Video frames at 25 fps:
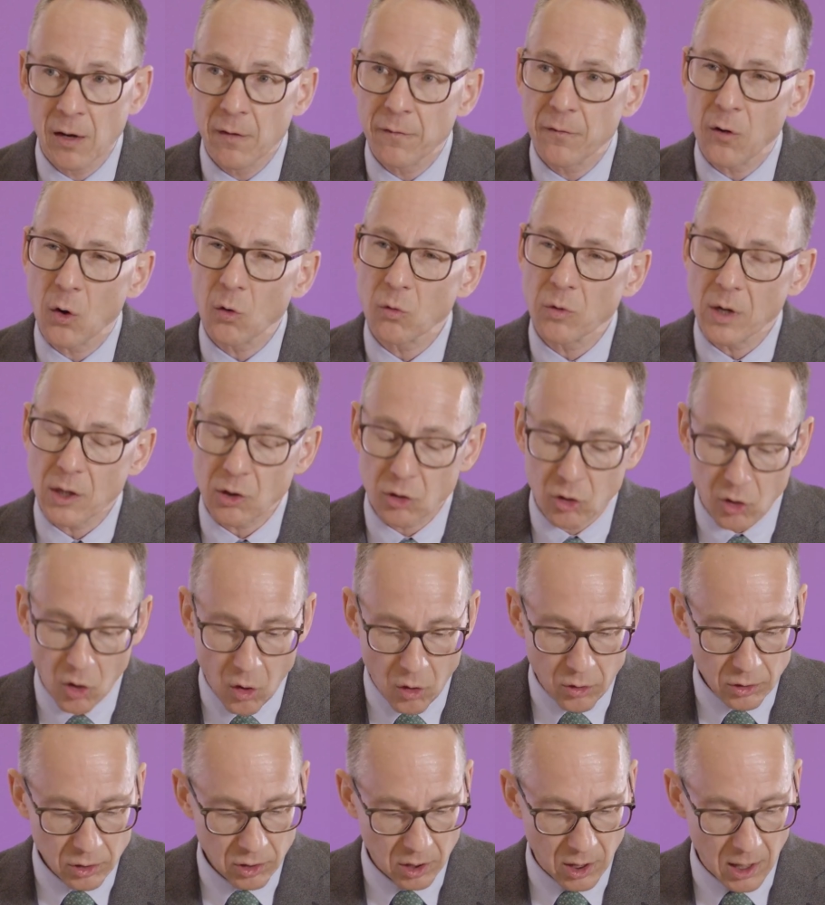for
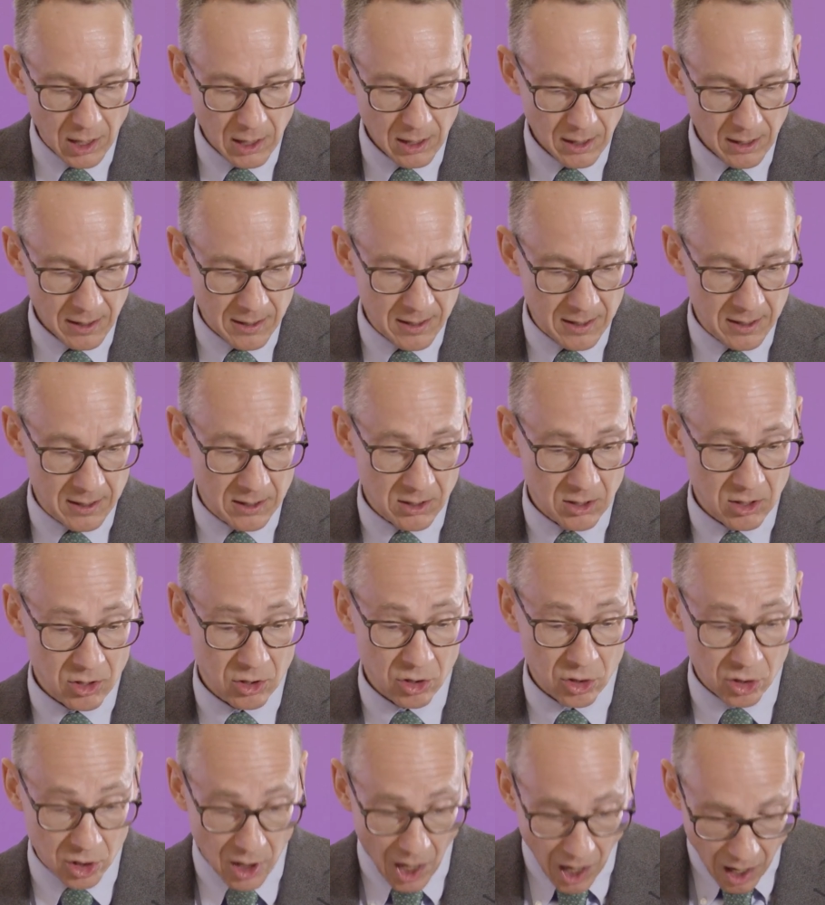resourcing,
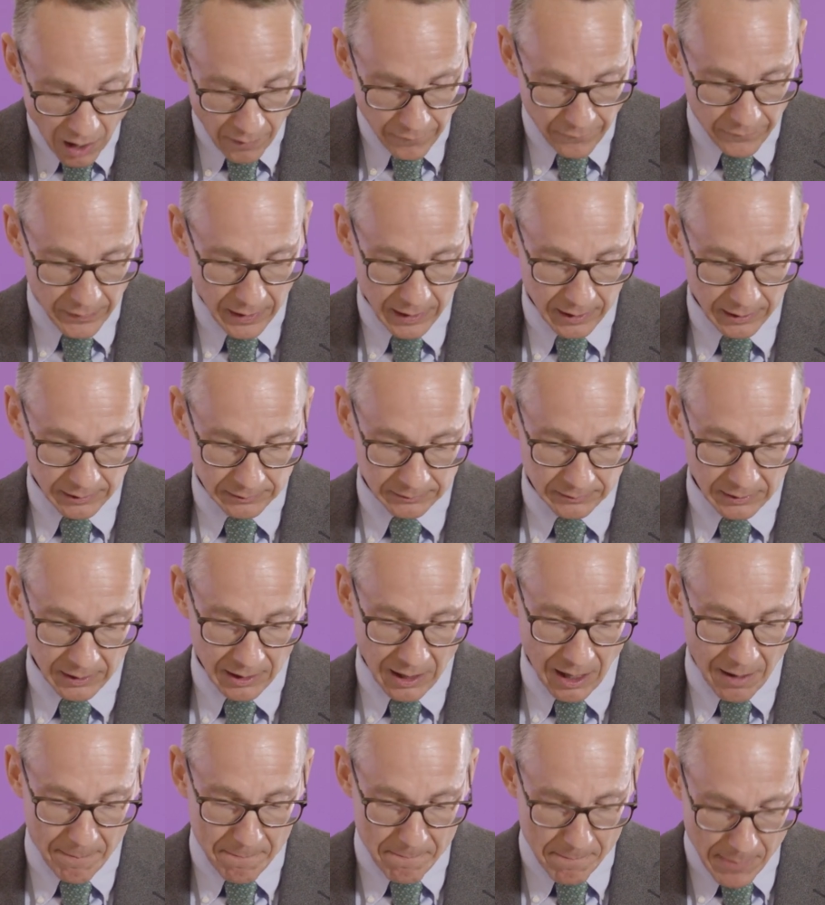staffing,
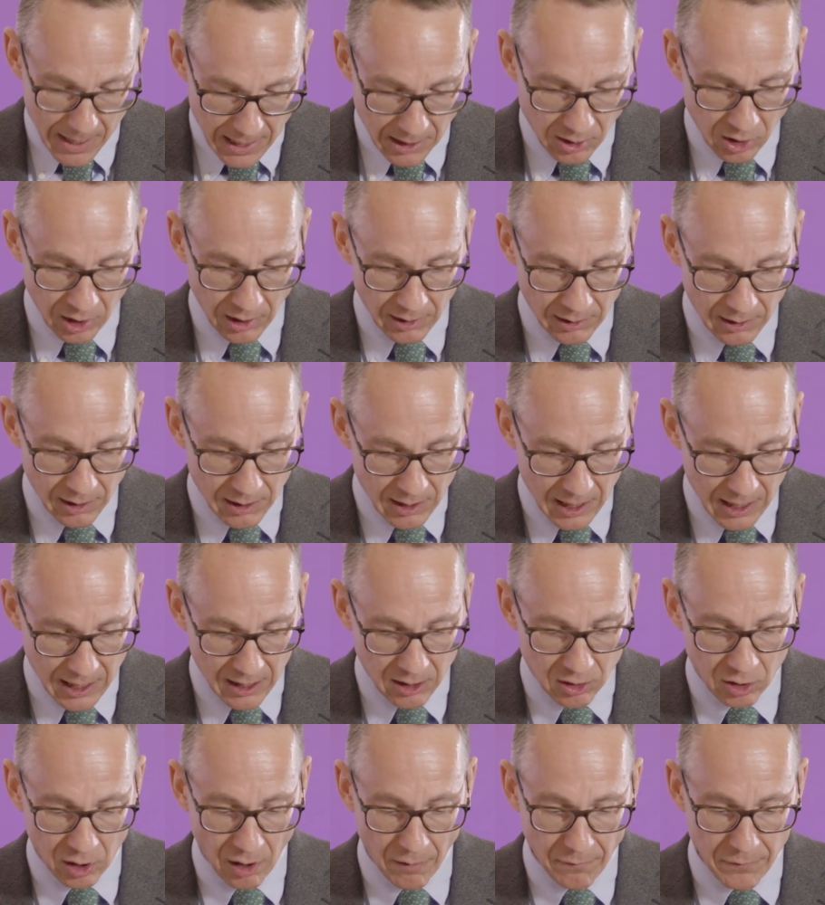and meeting the
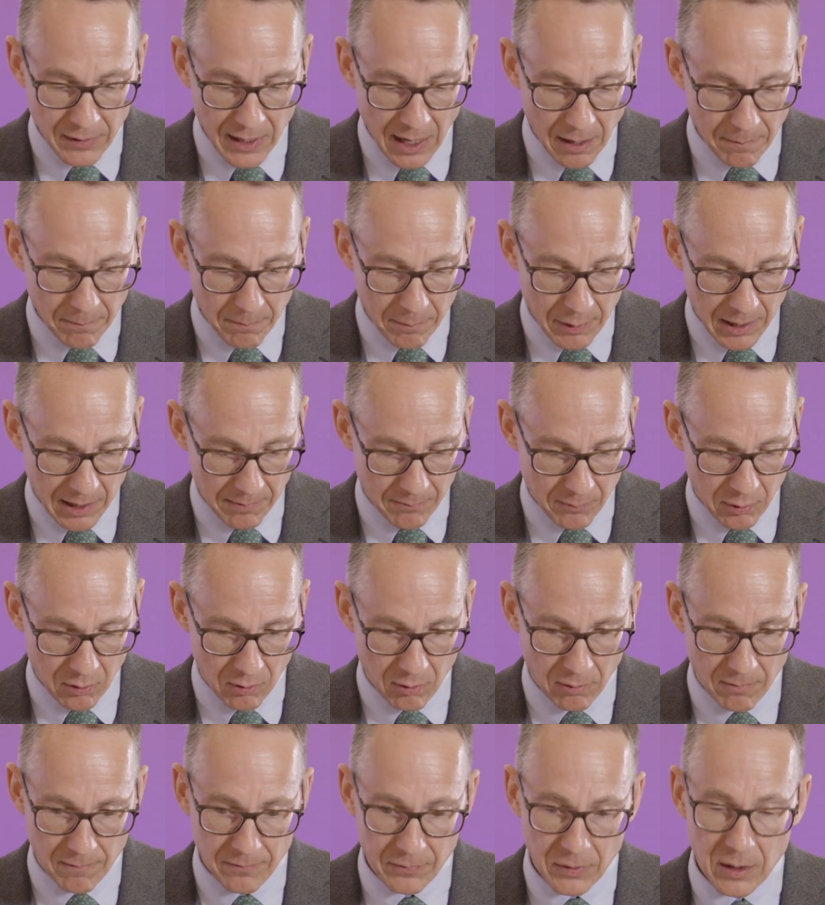needs of young
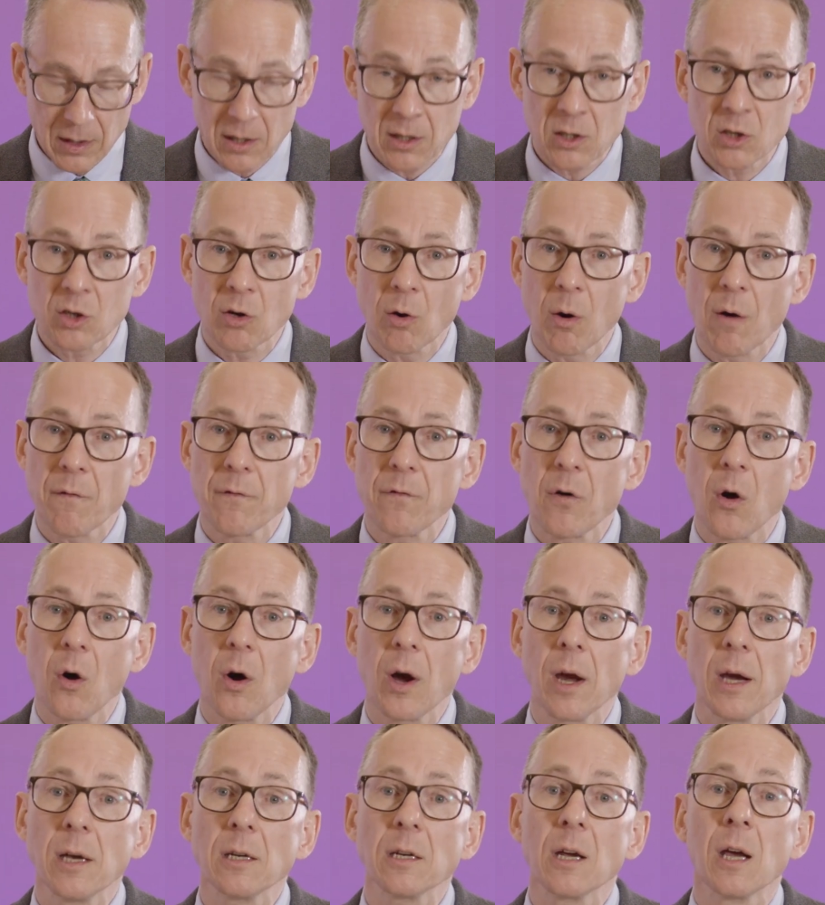people to
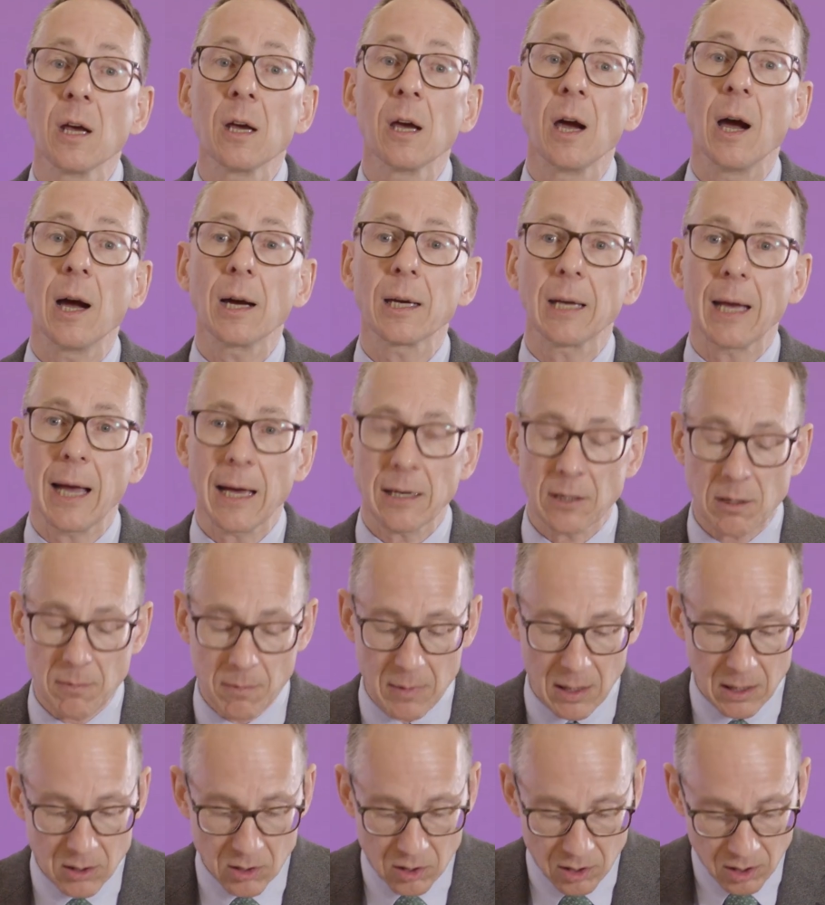avoid
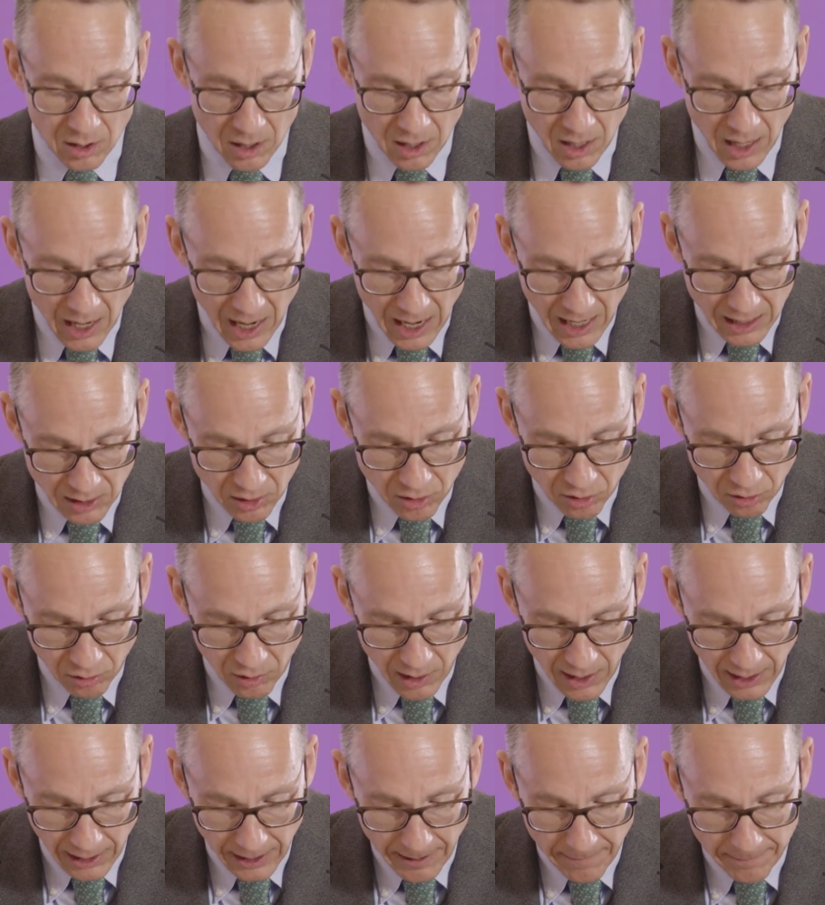academies
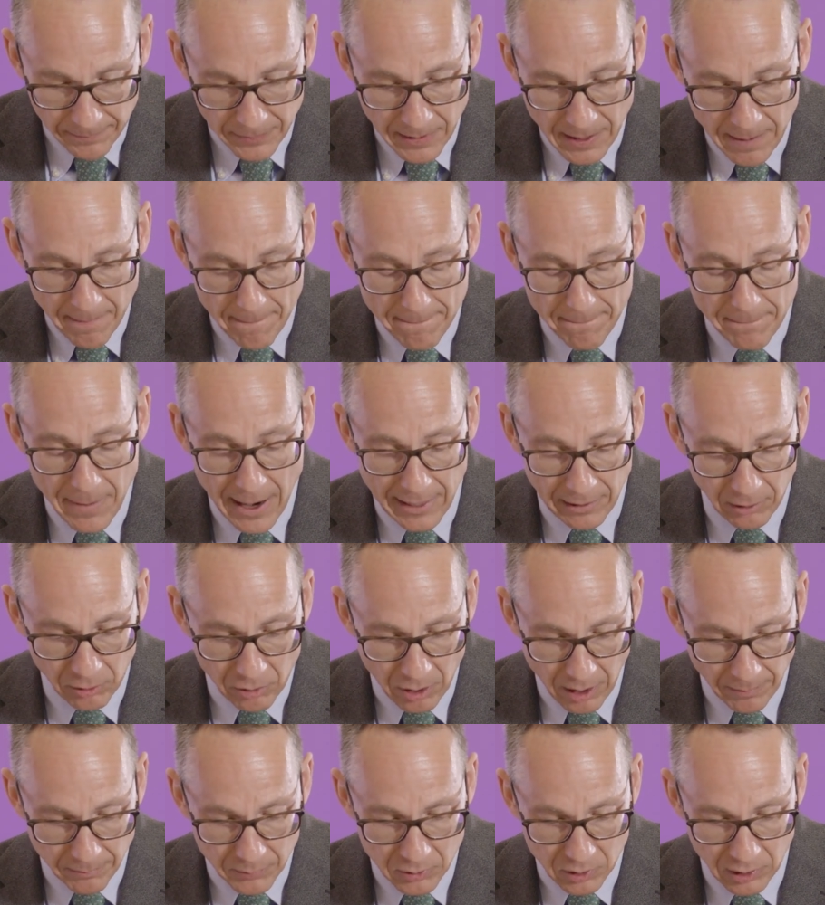entering
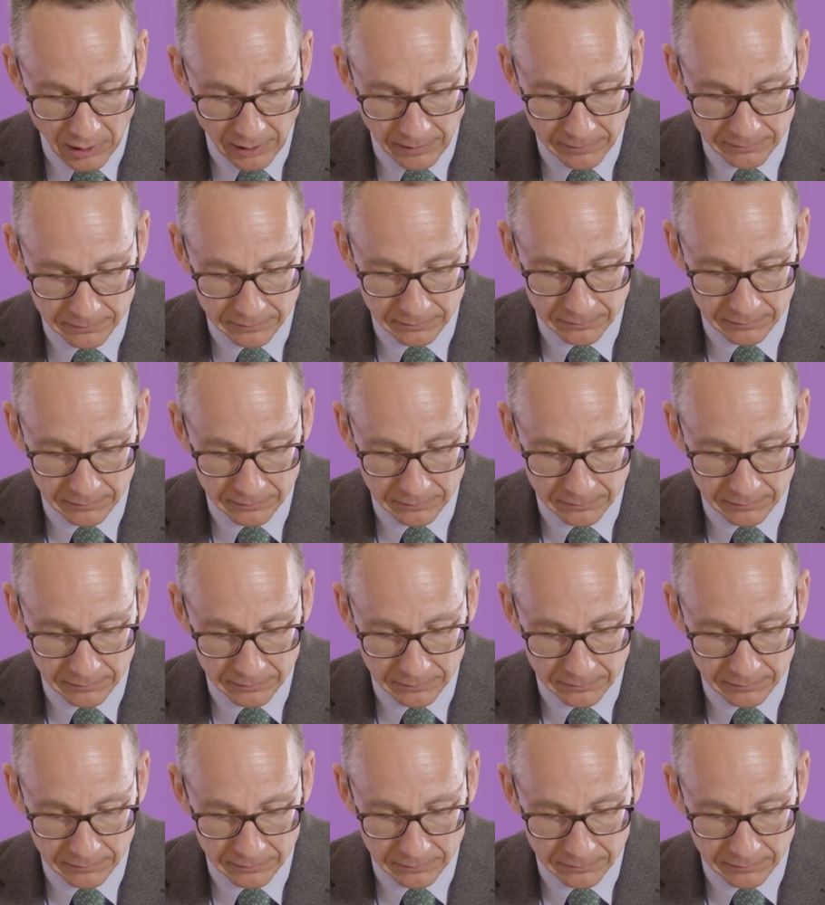bankruptcy.